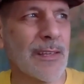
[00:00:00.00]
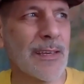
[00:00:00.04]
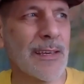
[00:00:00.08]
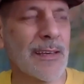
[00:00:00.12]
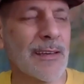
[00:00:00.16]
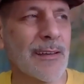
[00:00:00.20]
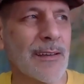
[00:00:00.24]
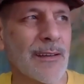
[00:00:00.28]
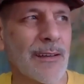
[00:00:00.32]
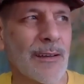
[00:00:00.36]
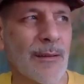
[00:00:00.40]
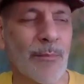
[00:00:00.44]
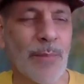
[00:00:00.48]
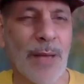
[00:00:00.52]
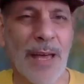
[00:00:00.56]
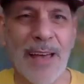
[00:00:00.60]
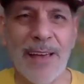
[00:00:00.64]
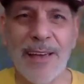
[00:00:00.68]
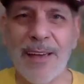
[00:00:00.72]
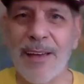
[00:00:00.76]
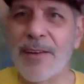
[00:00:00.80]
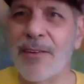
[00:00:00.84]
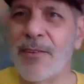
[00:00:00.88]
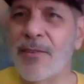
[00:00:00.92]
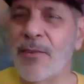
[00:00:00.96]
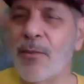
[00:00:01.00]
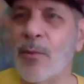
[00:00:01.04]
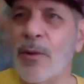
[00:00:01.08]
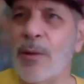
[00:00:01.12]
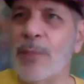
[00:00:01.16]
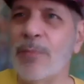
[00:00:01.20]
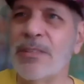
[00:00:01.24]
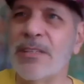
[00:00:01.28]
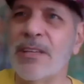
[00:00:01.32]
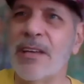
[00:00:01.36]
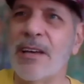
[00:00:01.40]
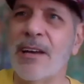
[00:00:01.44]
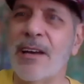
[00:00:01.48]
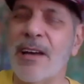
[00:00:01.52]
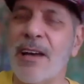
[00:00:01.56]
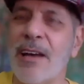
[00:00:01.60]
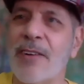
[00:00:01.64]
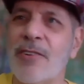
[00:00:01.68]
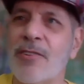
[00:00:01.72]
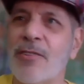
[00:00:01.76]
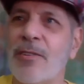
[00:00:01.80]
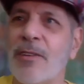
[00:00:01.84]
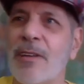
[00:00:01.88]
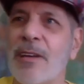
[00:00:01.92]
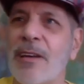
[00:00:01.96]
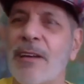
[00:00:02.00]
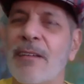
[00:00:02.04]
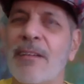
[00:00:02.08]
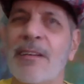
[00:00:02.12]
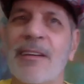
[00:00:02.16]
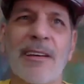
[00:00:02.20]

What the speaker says: the back end of the website, actually.